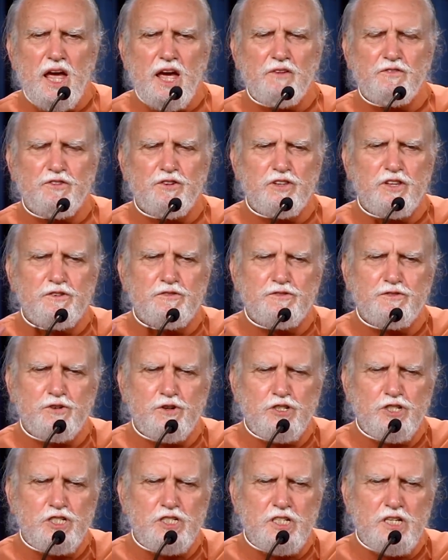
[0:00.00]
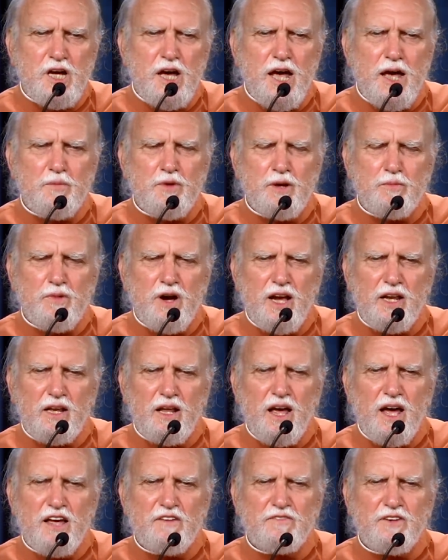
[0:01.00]
And for the first time in my
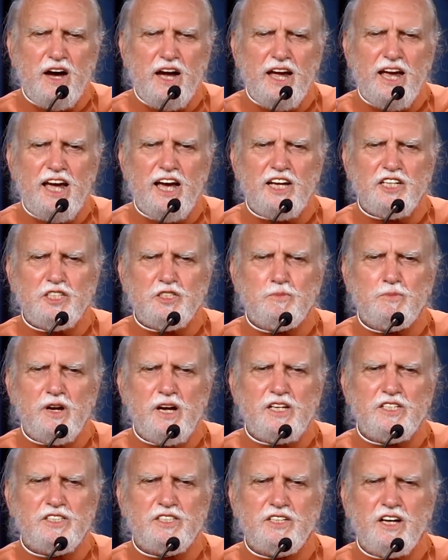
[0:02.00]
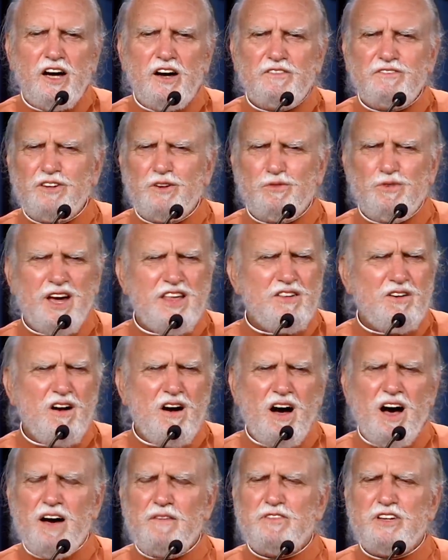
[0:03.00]
life, I asked myself a
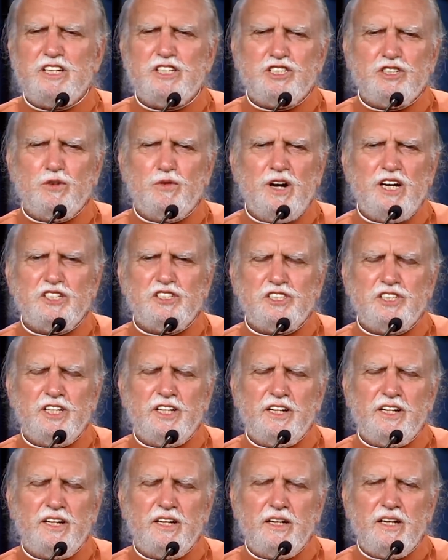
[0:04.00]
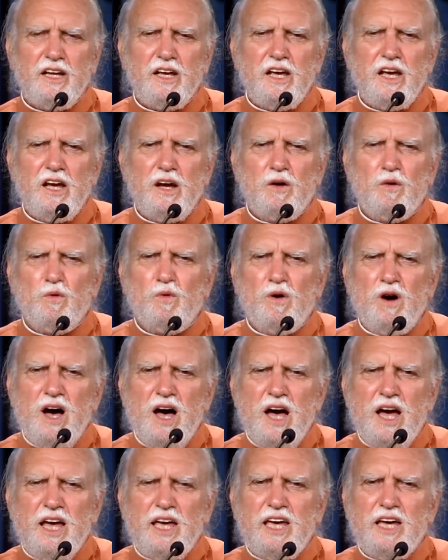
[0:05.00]
rather obvious question
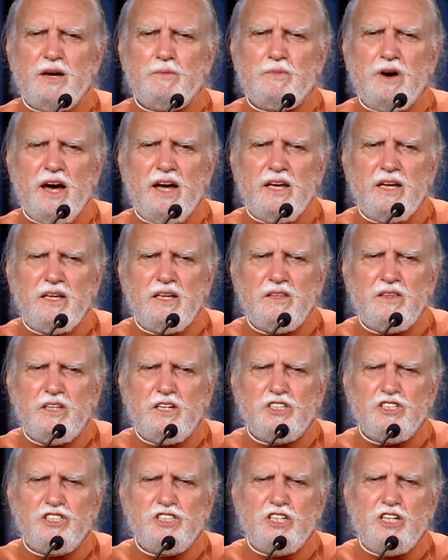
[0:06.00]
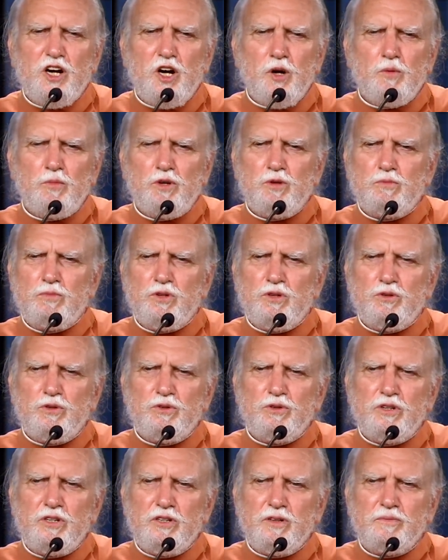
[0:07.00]
Why am I in this terrible
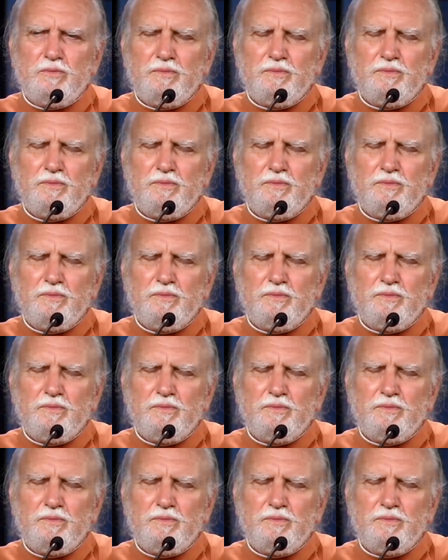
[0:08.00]
mood?